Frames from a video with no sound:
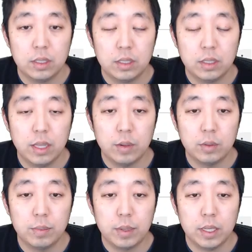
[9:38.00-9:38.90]
that would
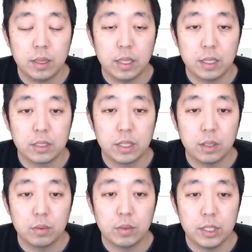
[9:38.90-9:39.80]
make the
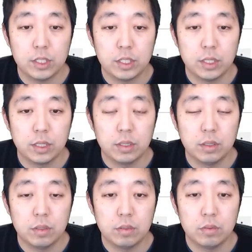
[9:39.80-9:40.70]
acceleration